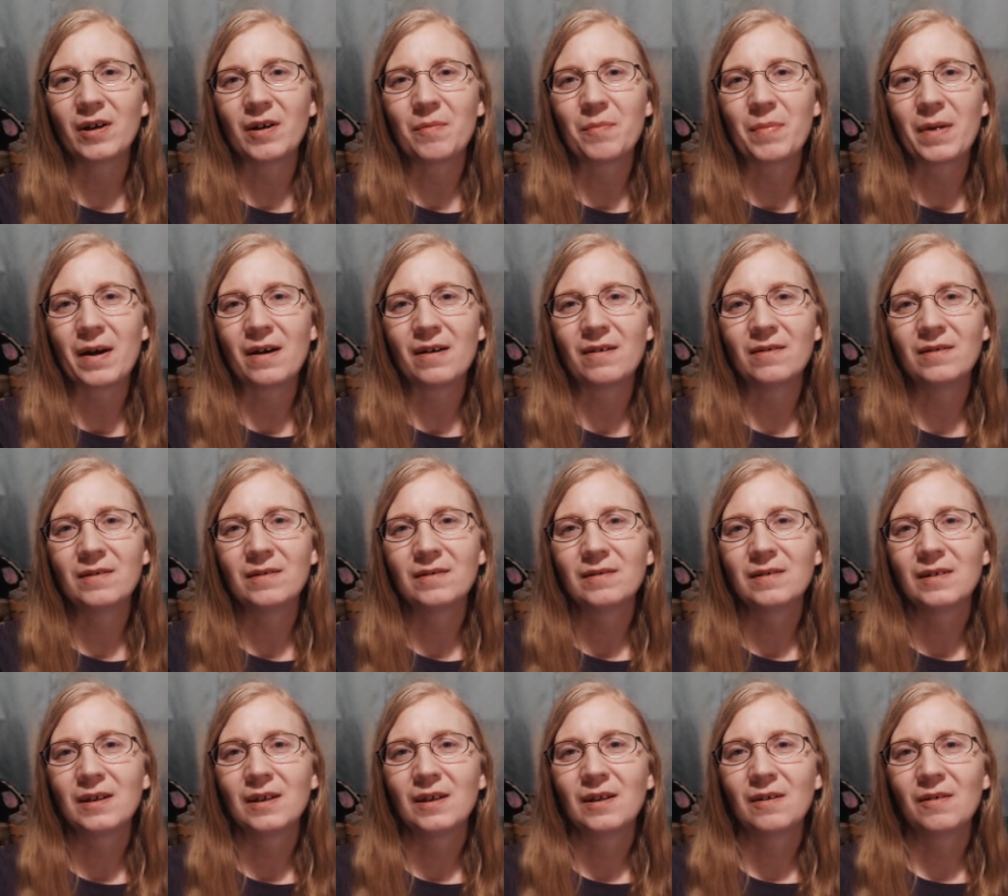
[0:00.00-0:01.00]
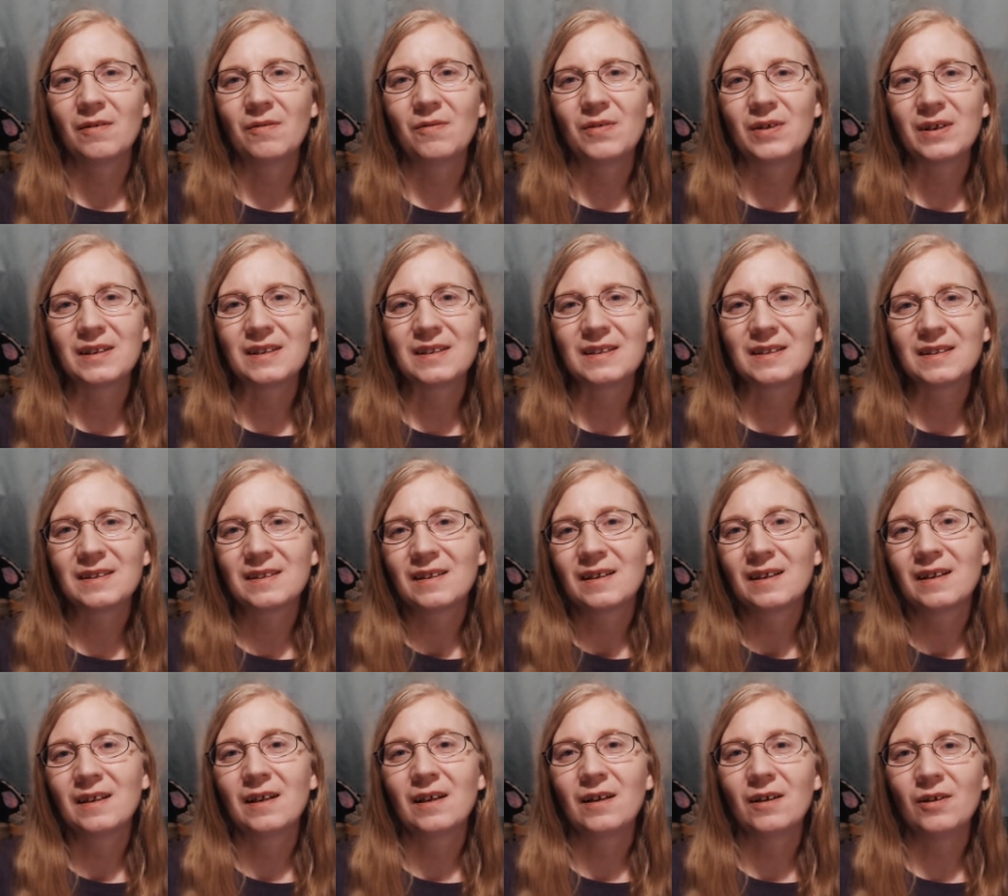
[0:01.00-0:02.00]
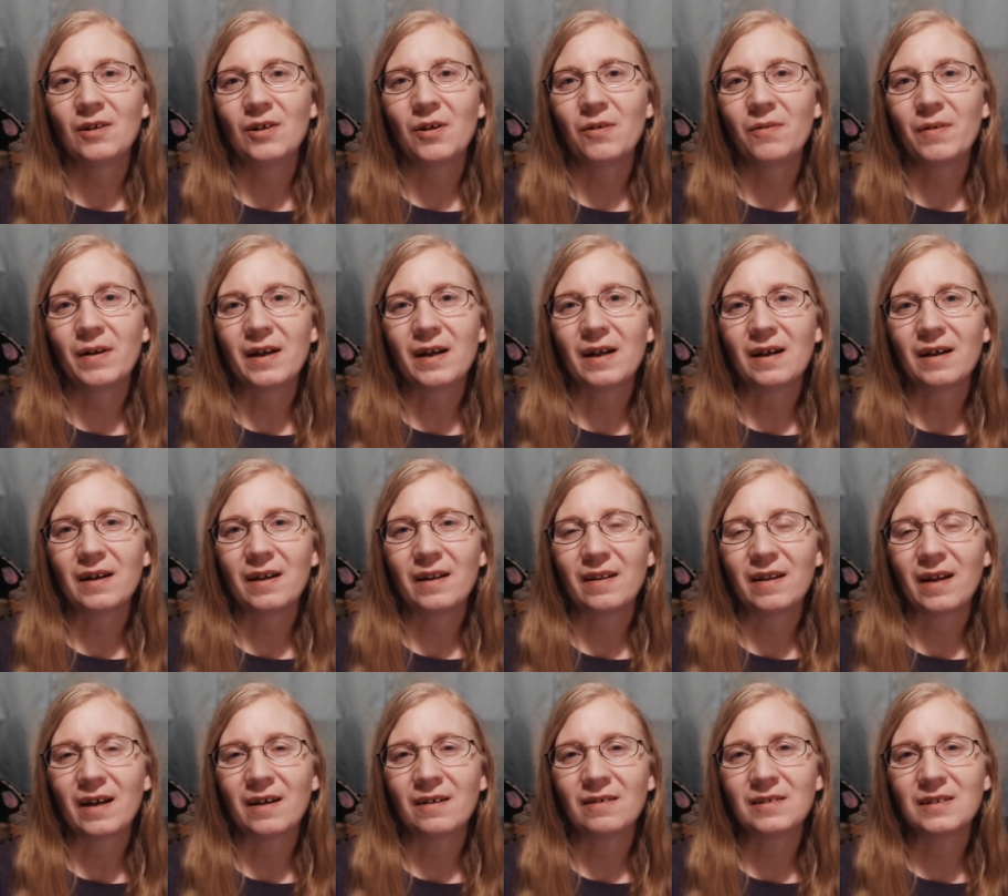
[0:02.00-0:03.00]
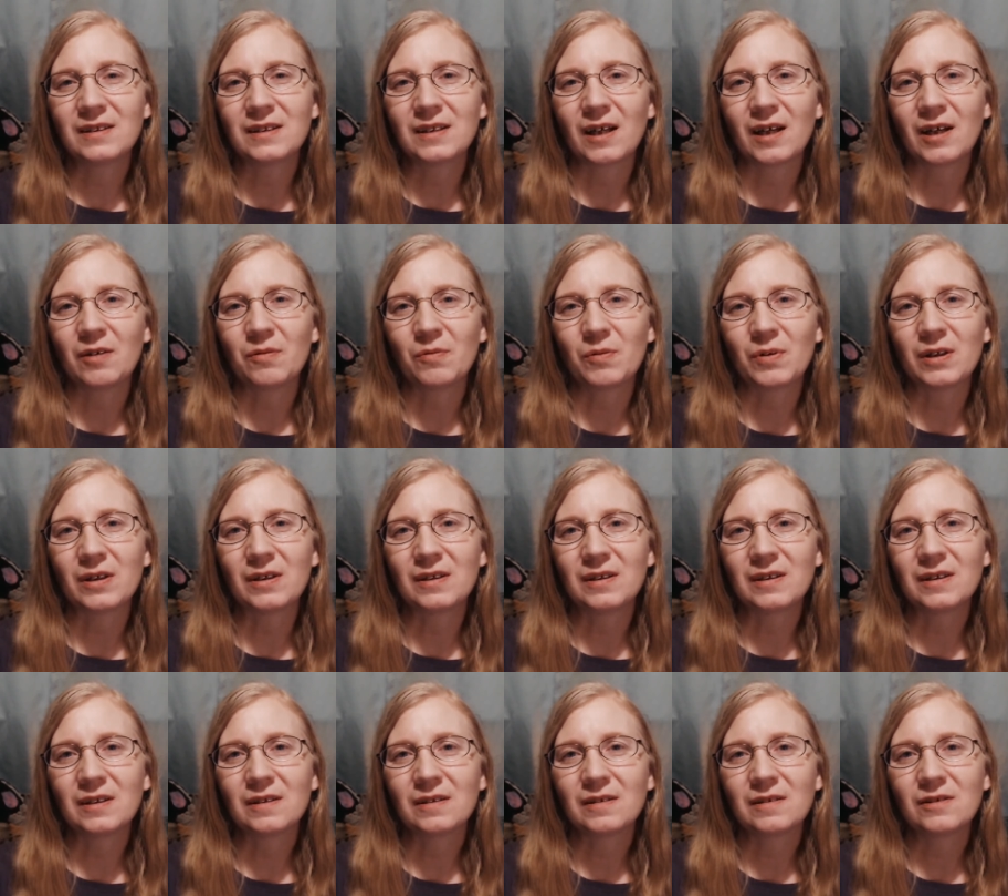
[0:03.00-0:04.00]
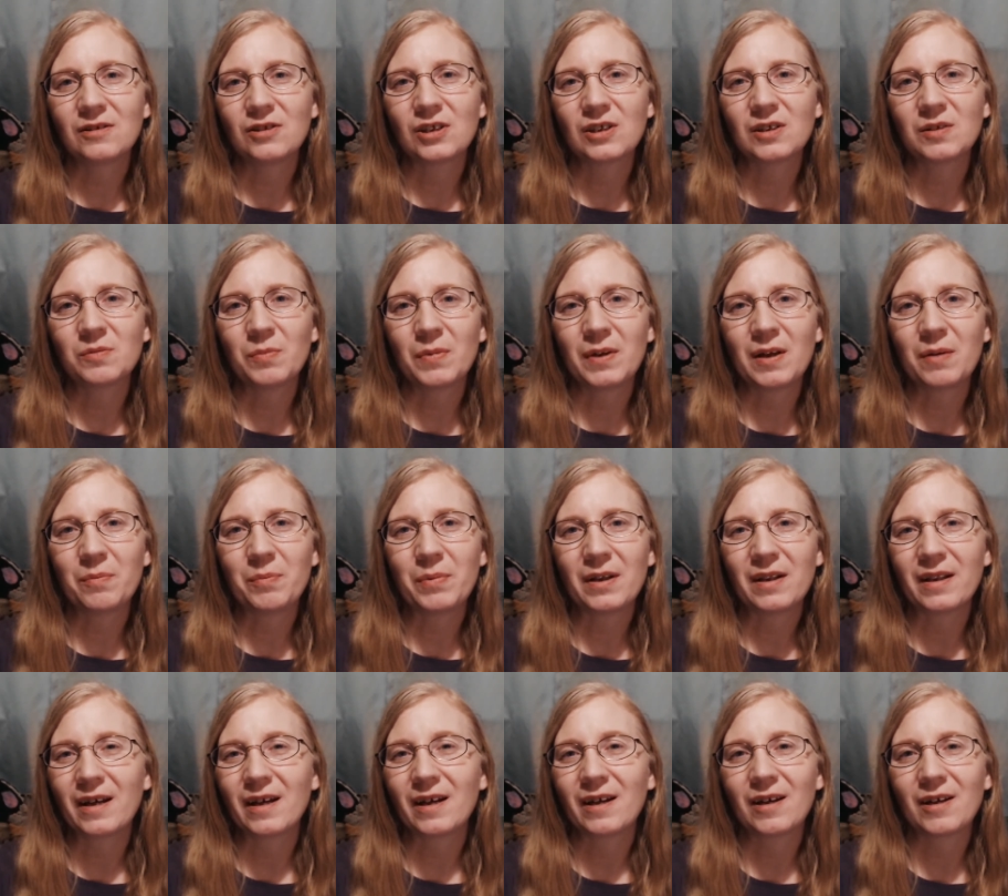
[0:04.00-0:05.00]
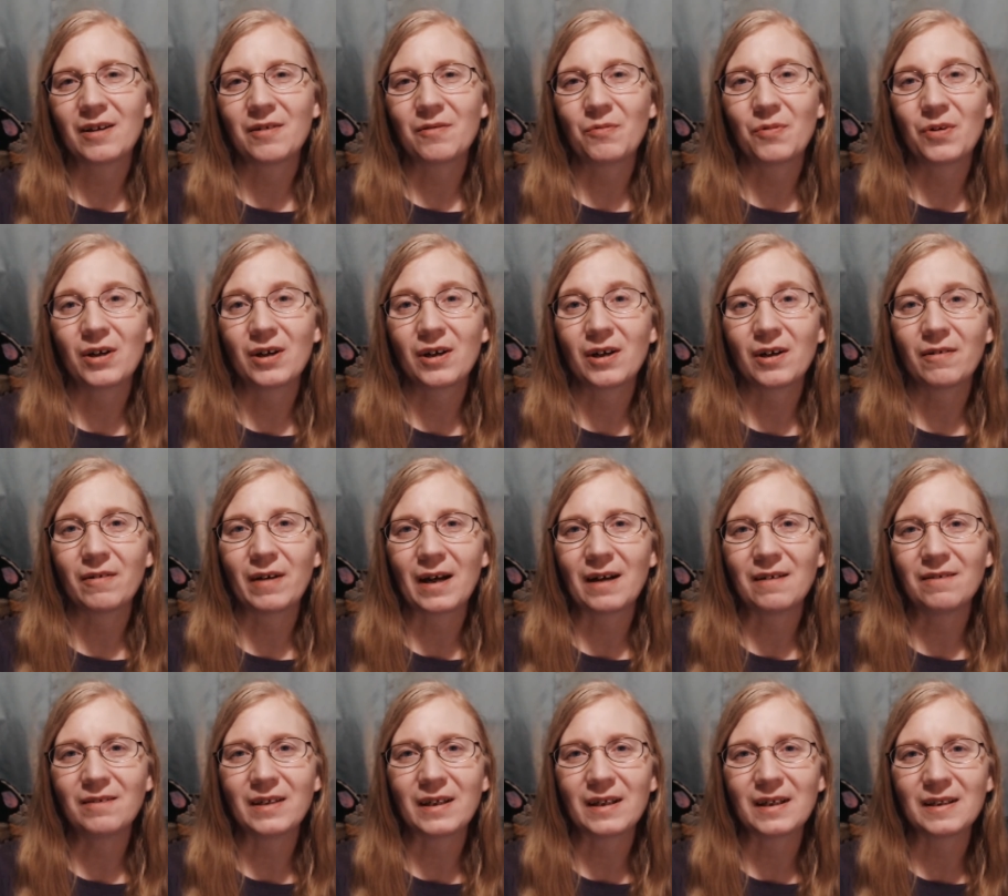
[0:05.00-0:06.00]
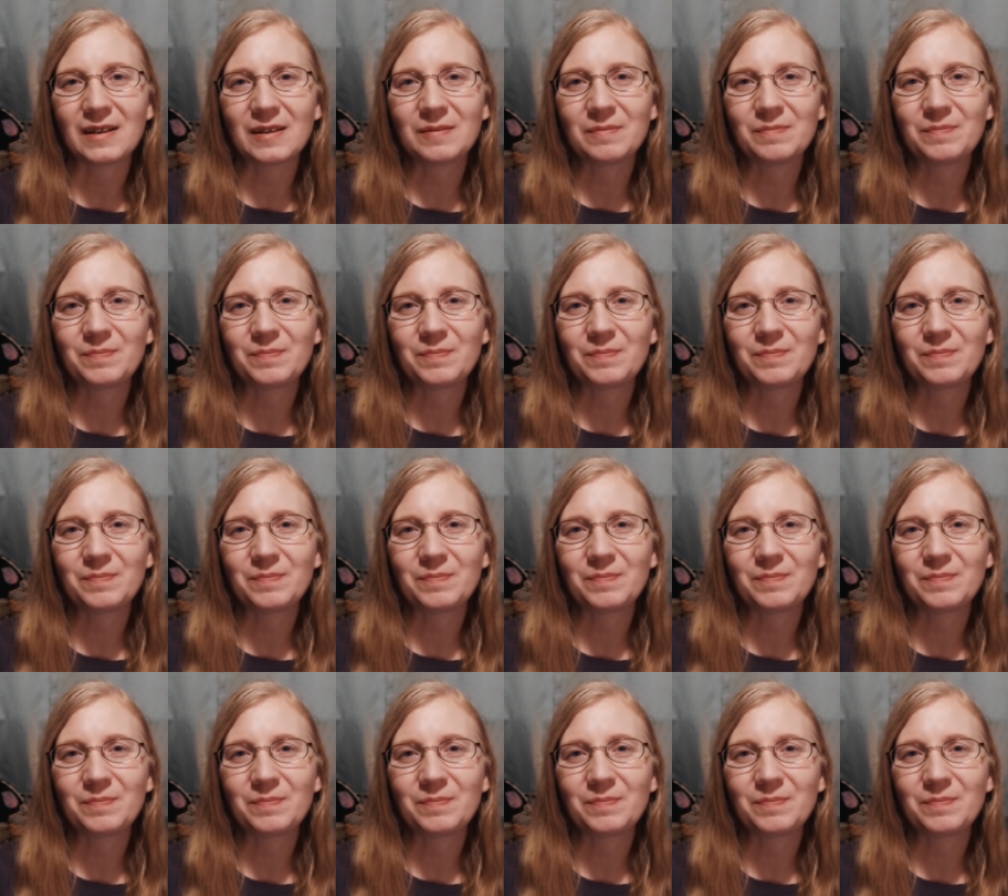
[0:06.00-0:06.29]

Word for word: about what's going on in the outside world. Just manipulate and work around it.